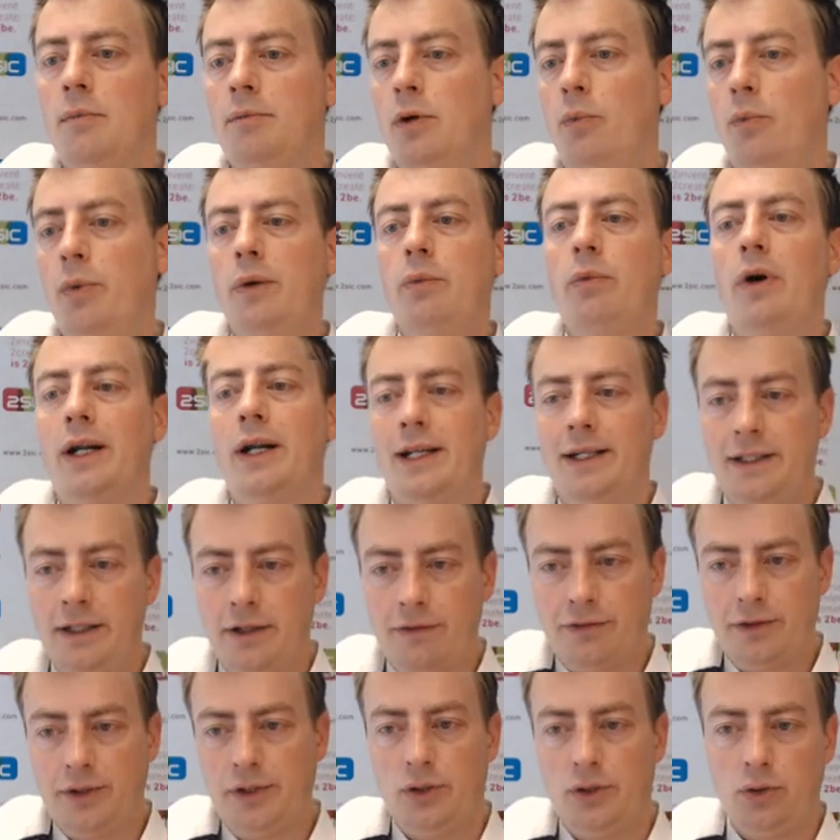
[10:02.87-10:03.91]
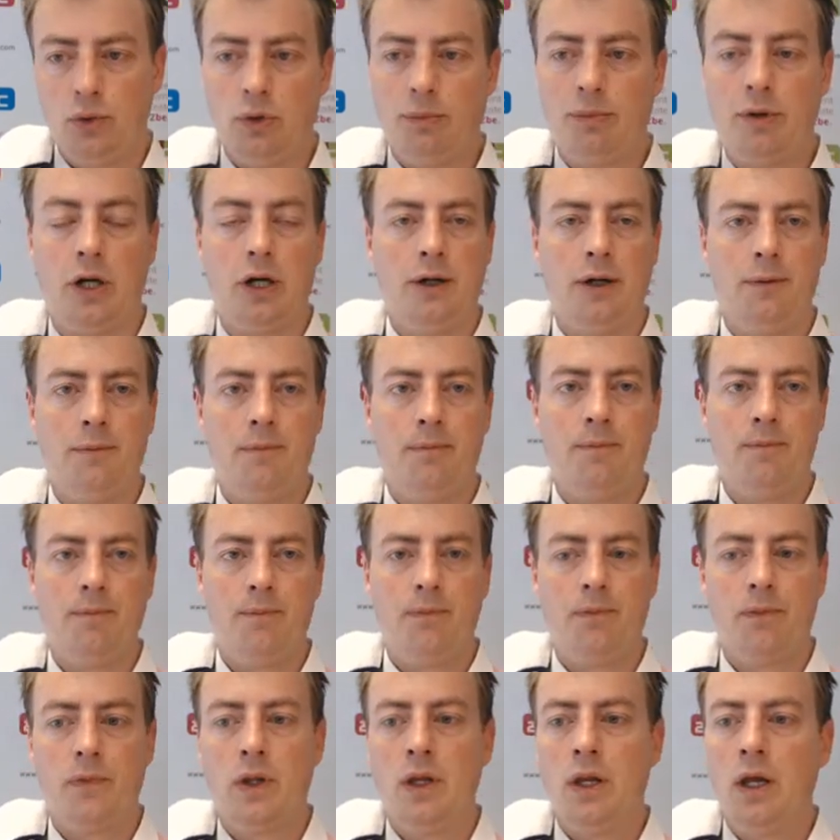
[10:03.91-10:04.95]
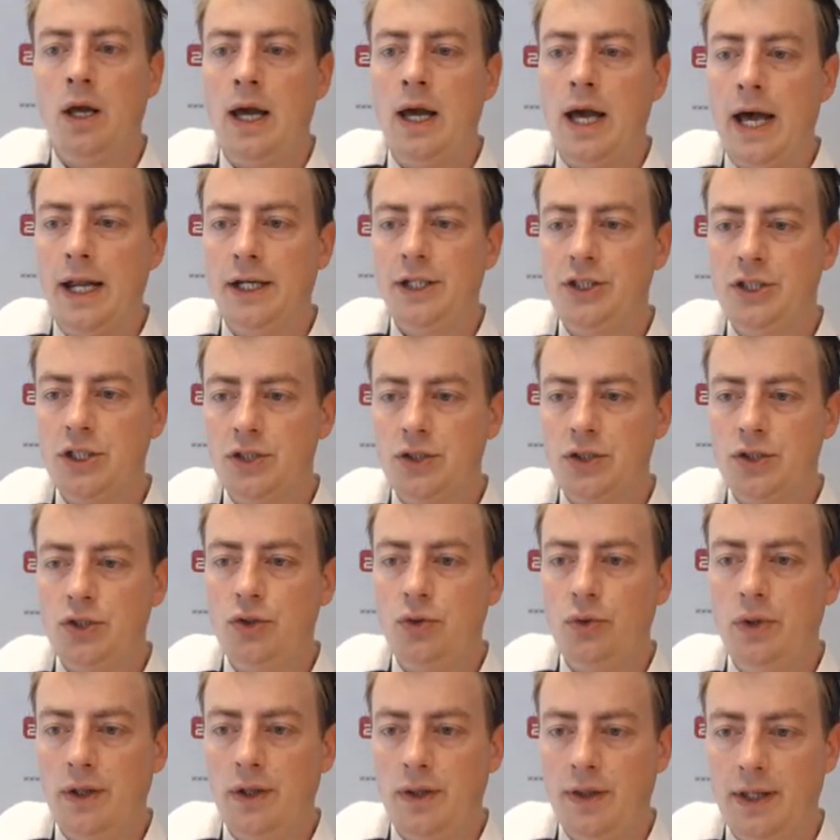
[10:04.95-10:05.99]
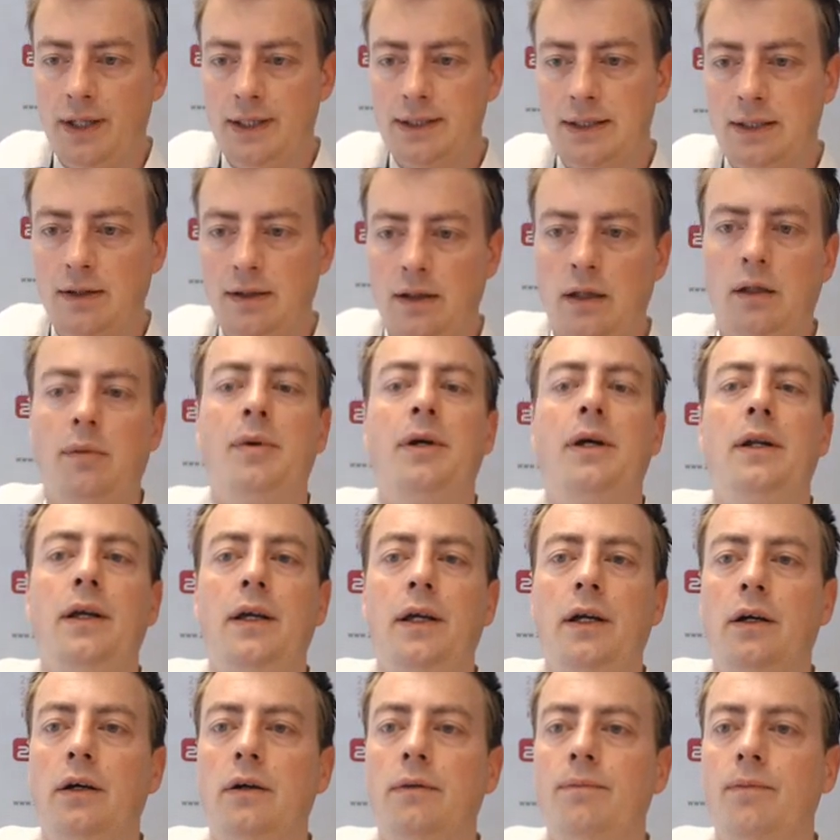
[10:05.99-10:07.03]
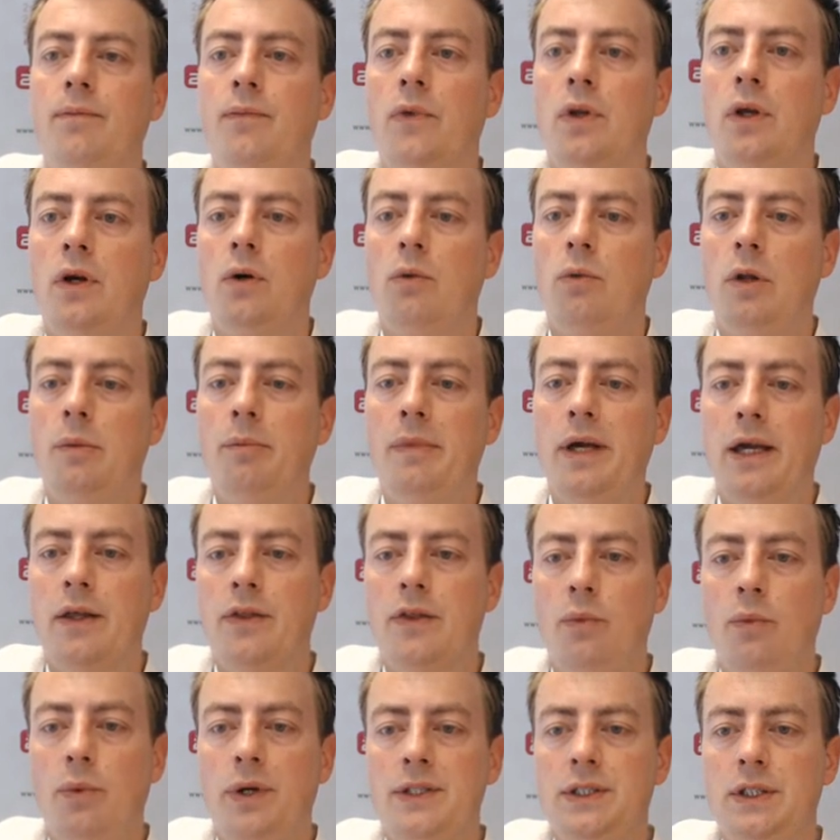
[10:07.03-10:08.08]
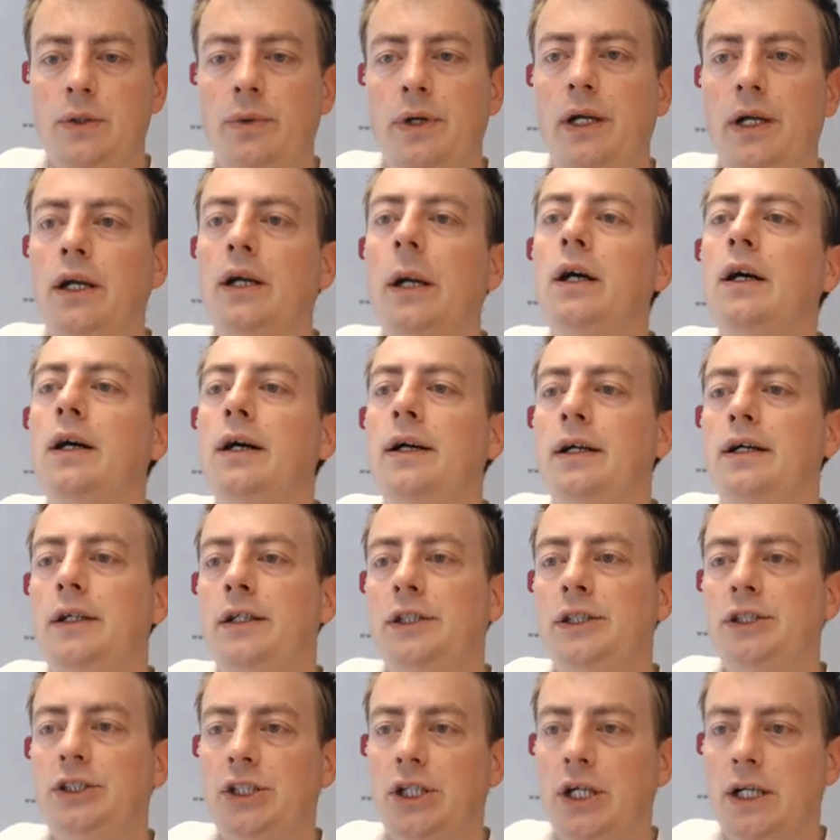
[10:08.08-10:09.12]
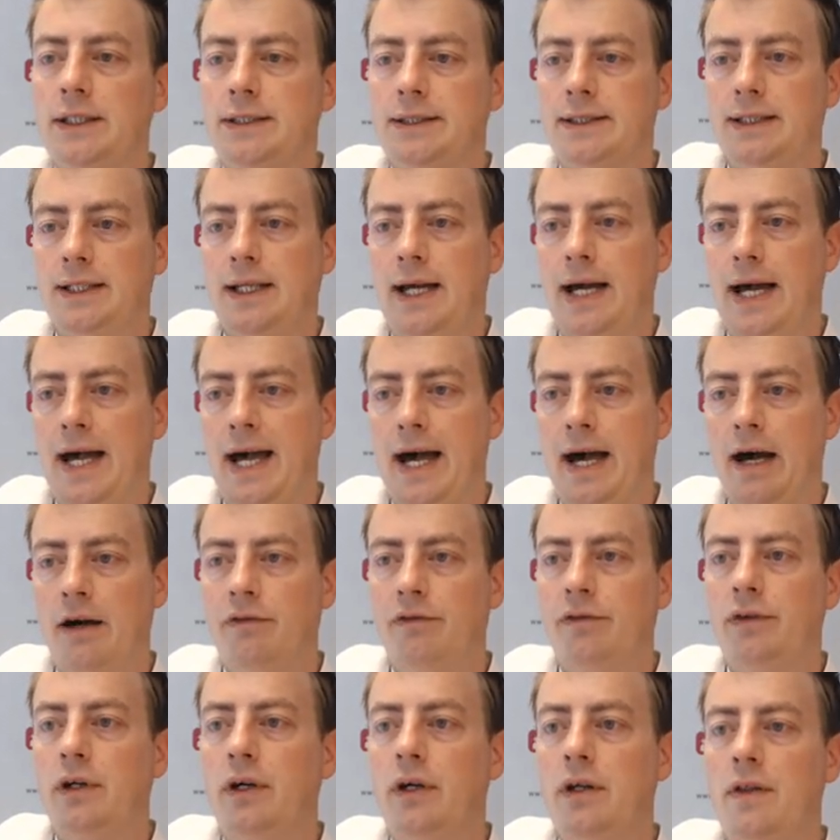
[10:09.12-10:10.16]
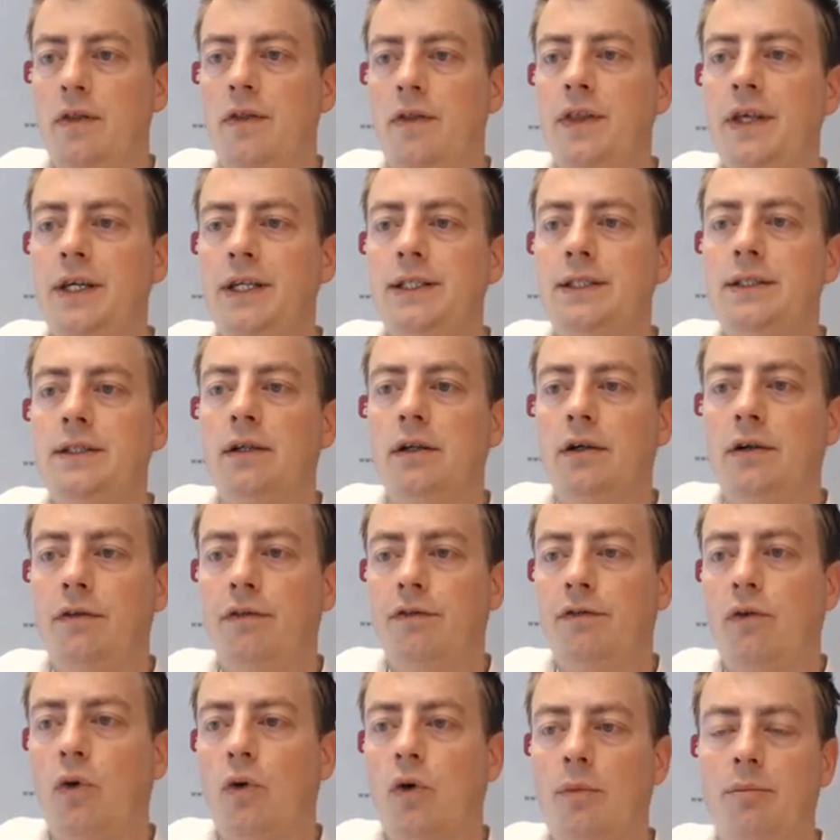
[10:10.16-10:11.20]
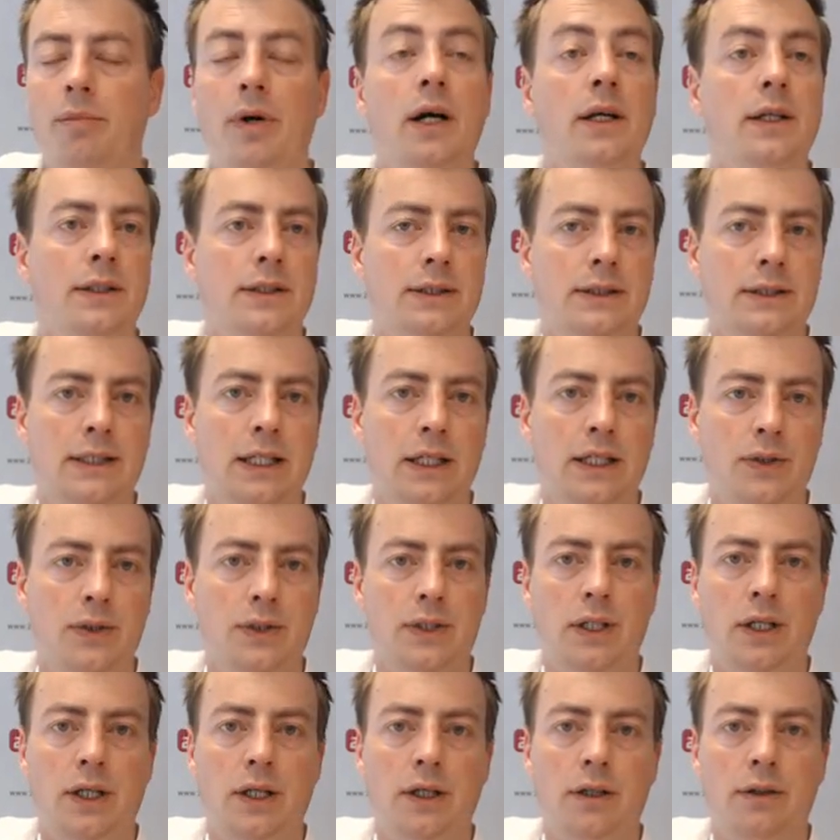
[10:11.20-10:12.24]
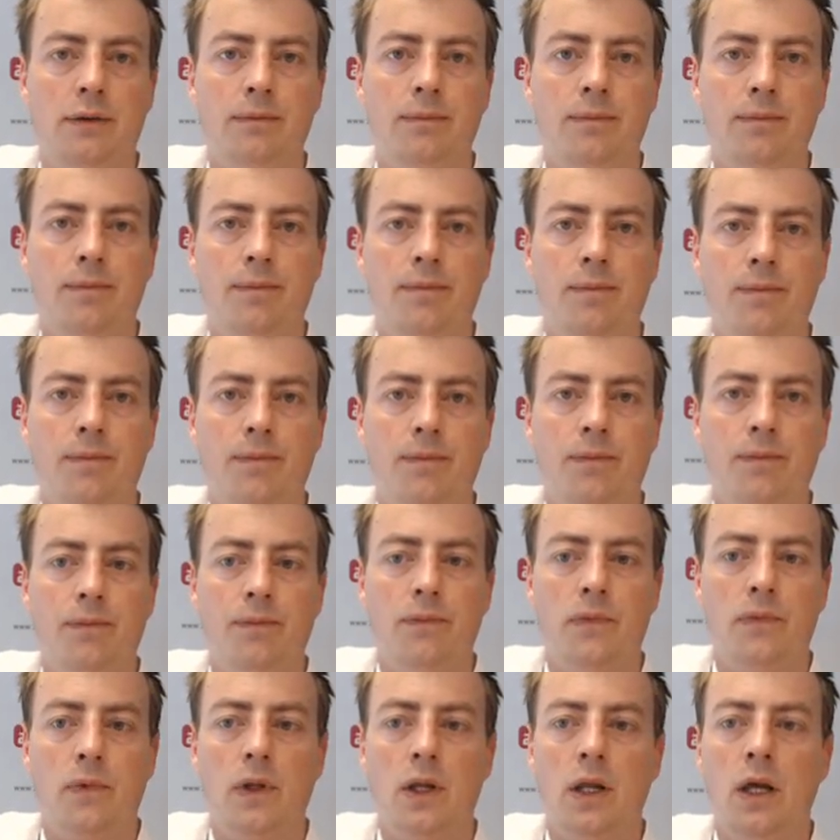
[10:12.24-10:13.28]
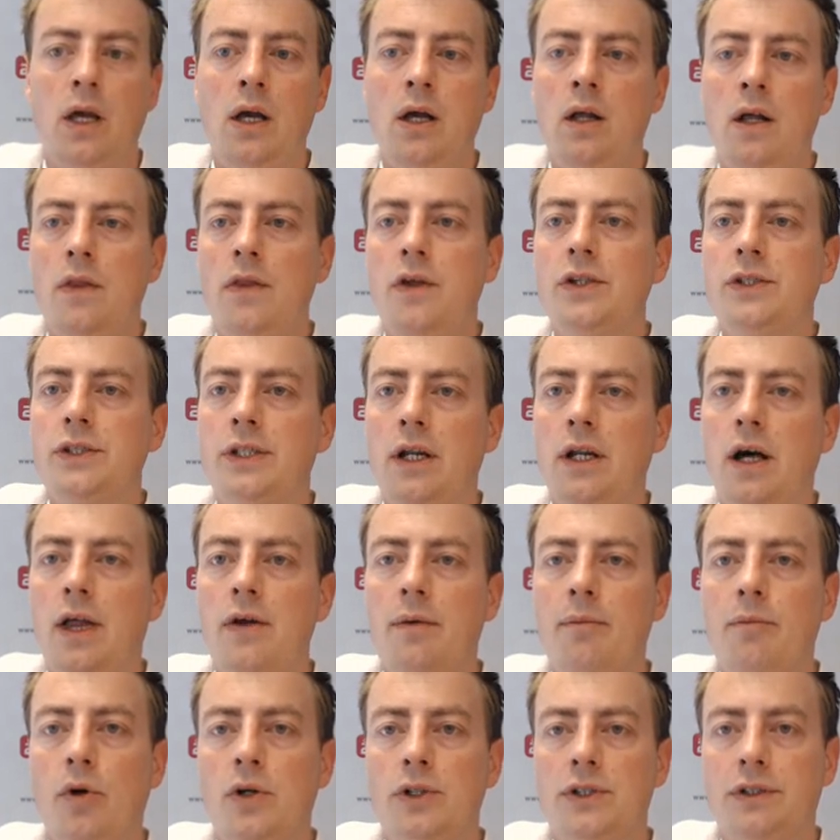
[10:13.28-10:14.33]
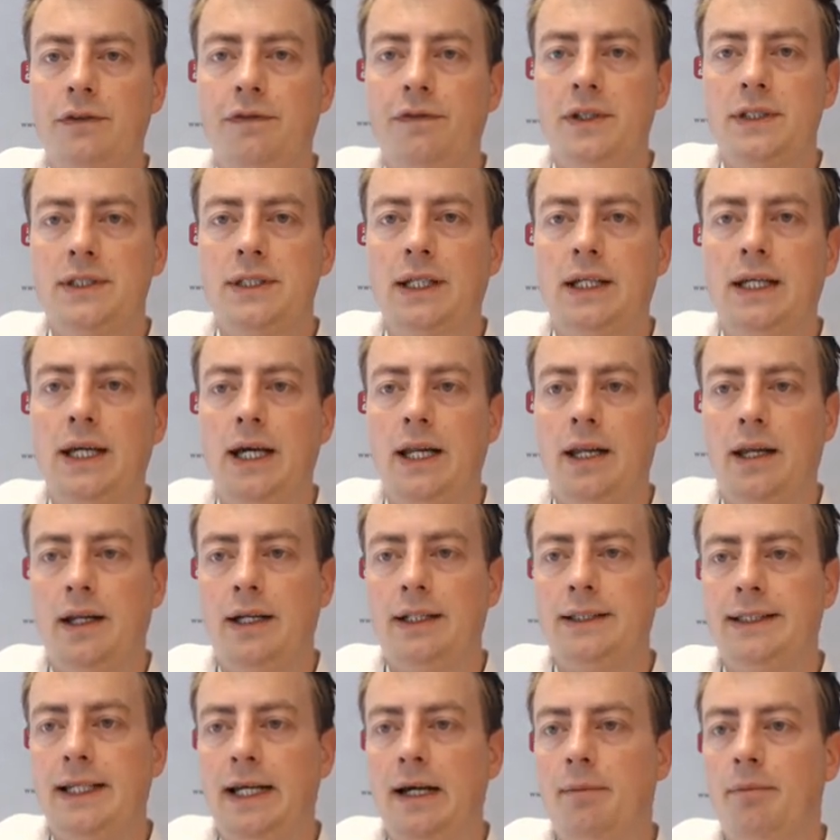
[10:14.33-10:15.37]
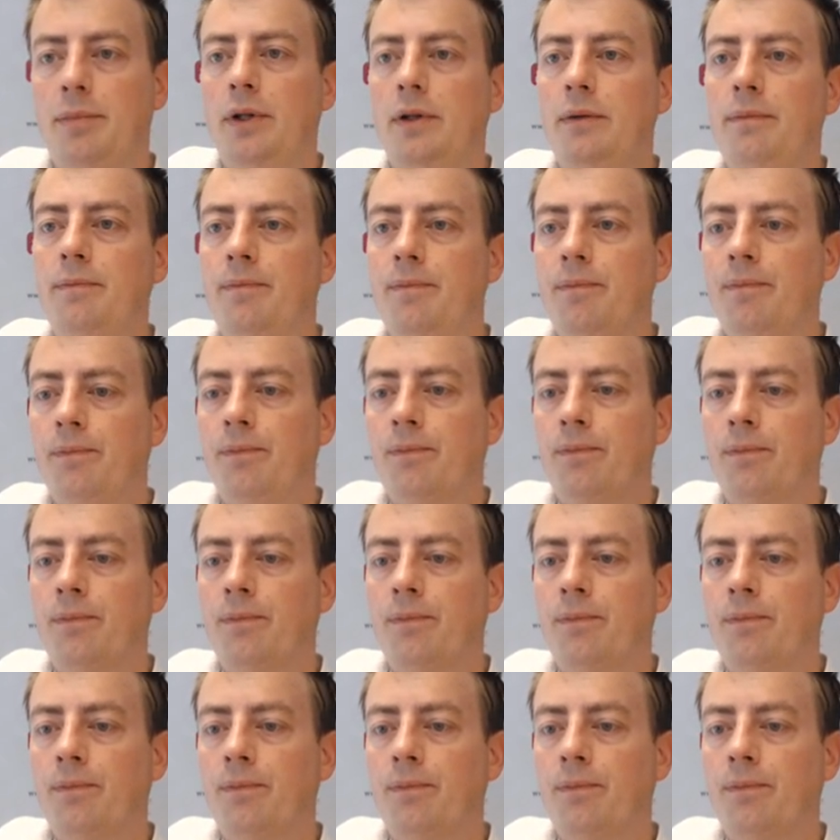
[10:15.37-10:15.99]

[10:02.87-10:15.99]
but we want a different toolbar. And just doing this little bit here will make the WYSIWYG just have these 4 buttons that you see here. There's another more sophisticated example,